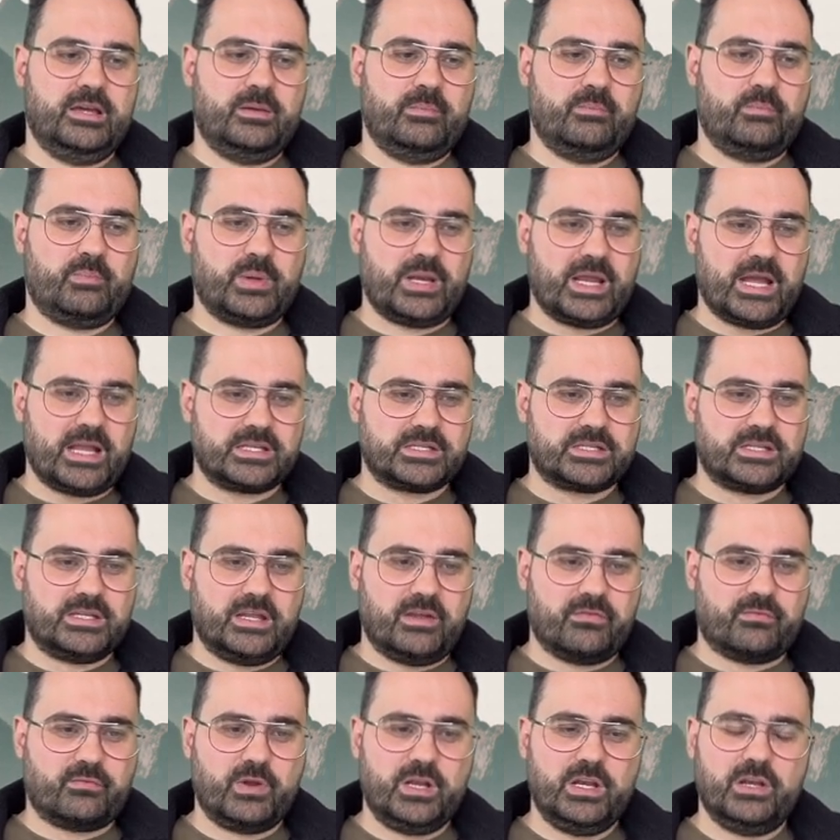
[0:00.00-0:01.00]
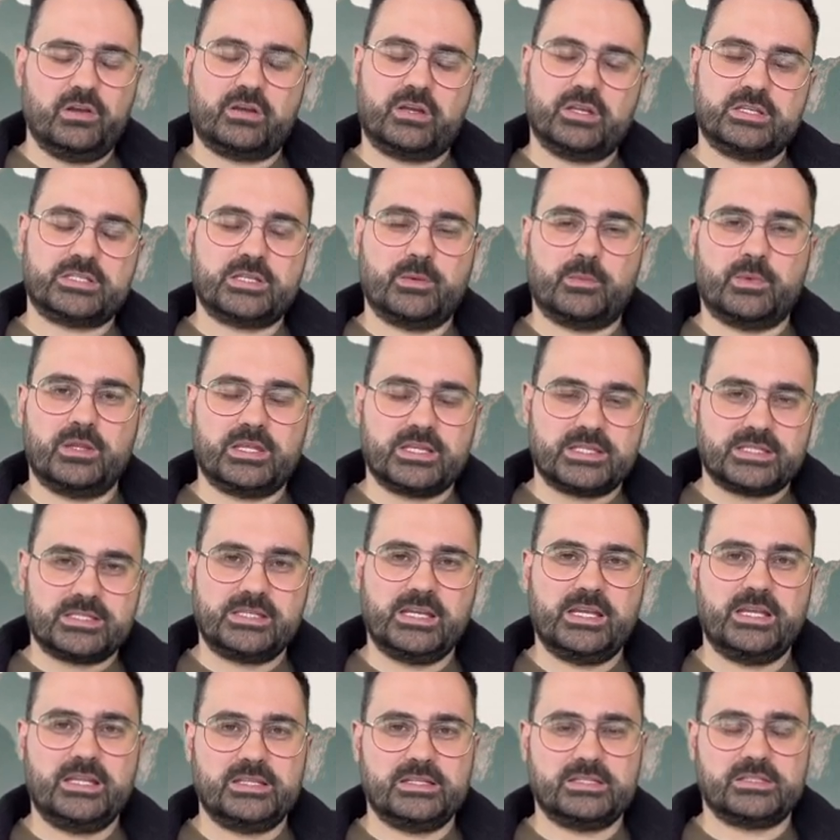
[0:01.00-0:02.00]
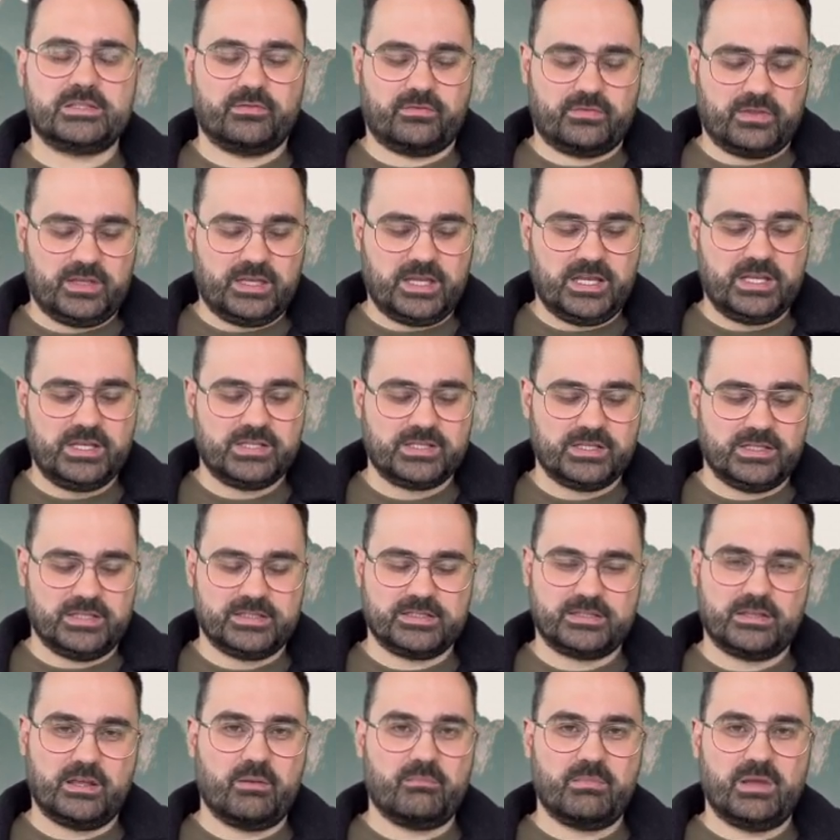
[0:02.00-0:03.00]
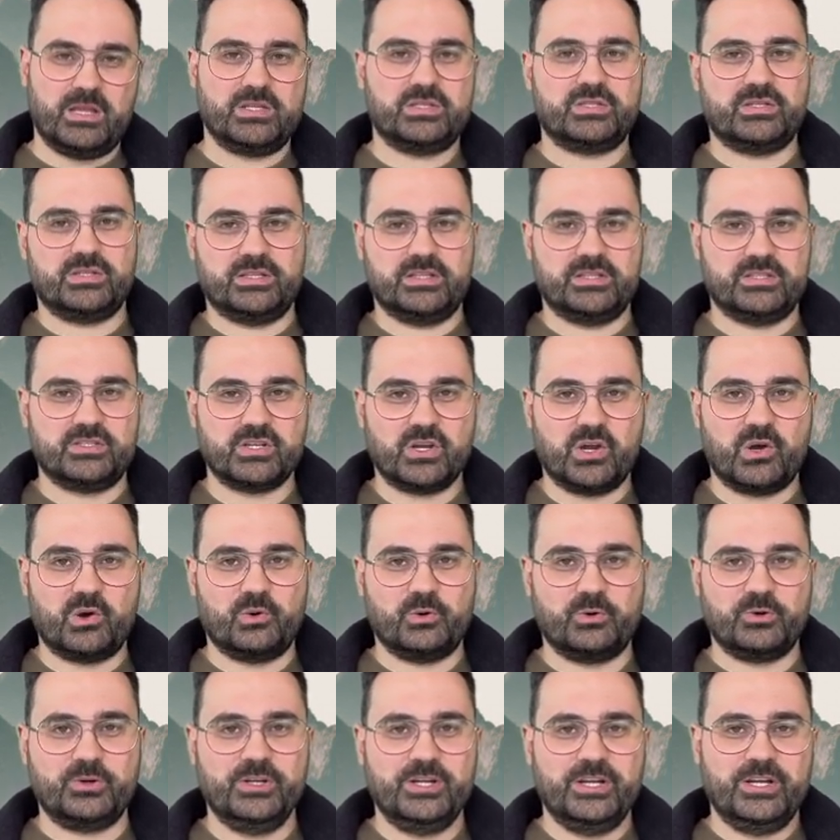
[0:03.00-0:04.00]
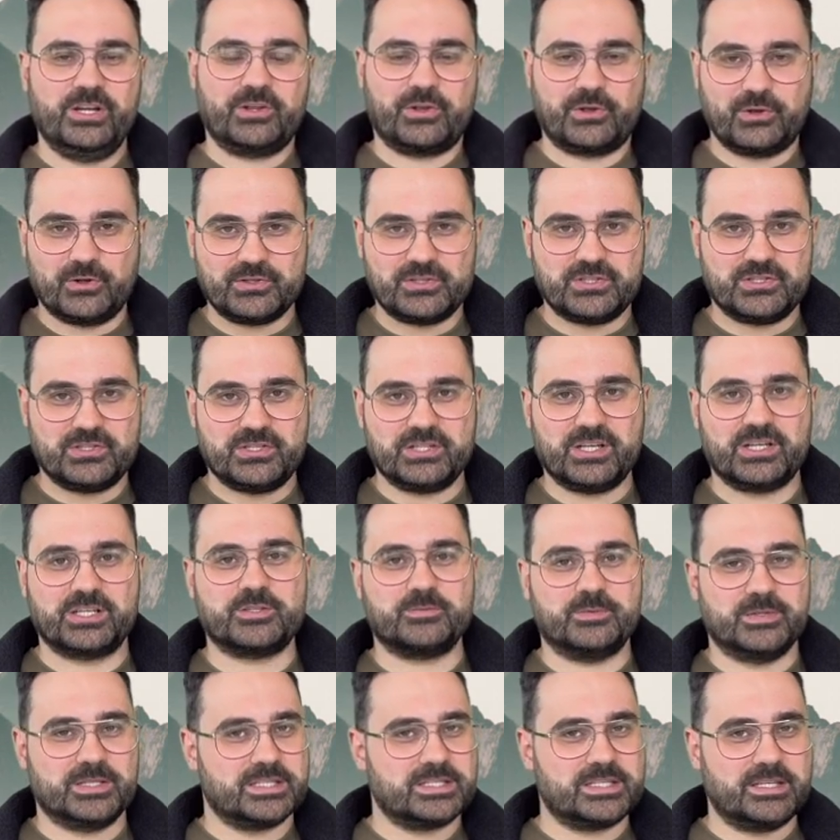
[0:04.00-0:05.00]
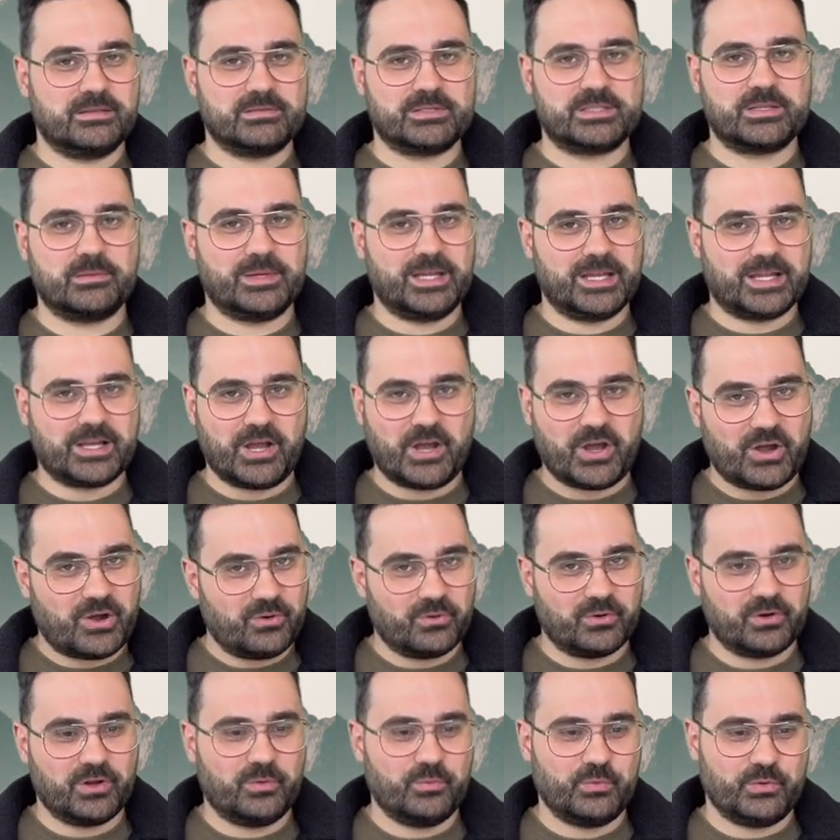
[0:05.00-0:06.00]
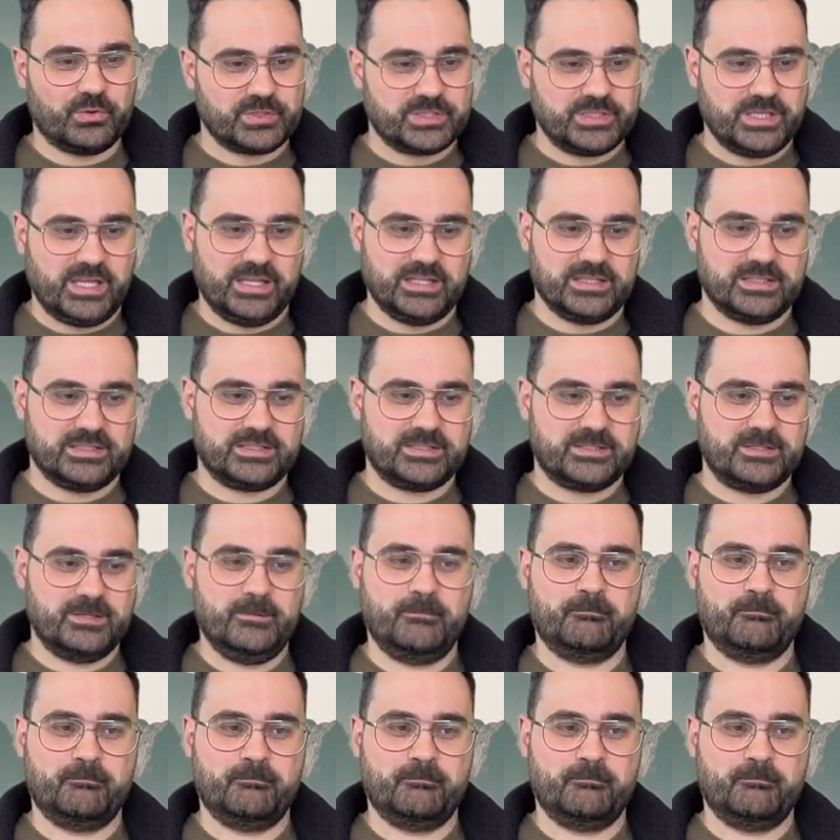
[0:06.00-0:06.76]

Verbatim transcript: But actually, if we look at some of the sins of the nations that are mentioned in Joel, God's judgment seems to make a whole lot more sense.